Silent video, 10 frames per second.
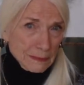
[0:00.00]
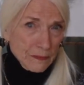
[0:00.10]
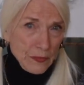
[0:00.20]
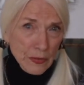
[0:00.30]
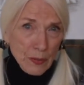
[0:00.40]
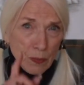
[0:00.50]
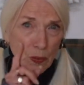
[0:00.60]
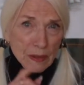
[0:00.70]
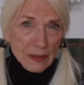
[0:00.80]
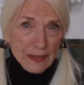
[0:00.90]
Very
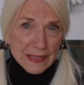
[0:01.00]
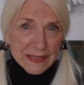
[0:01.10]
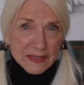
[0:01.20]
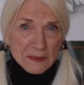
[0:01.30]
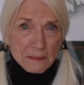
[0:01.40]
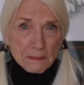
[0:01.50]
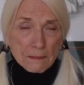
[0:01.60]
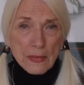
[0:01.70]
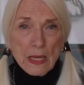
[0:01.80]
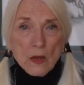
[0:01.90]
important lesson.
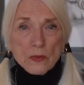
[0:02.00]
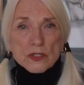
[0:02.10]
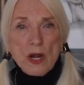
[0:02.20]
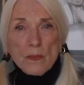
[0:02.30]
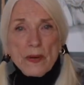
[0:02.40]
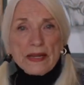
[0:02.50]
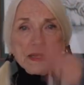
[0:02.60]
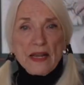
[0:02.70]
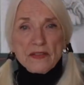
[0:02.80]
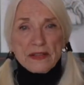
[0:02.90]
We start
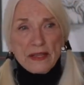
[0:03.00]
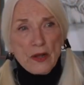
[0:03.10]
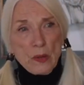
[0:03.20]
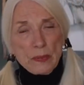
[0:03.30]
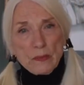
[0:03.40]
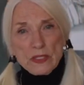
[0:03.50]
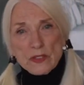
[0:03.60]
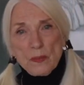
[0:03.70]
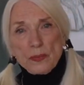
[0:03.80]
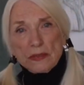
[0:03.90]
breaking everything open. We
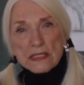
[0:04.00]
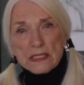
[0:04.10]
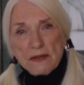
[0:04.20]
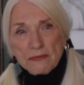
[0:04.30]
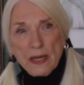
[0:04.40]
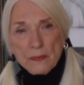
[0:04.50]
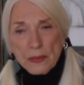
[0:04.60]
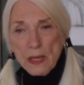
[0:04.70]
start putting stuff up.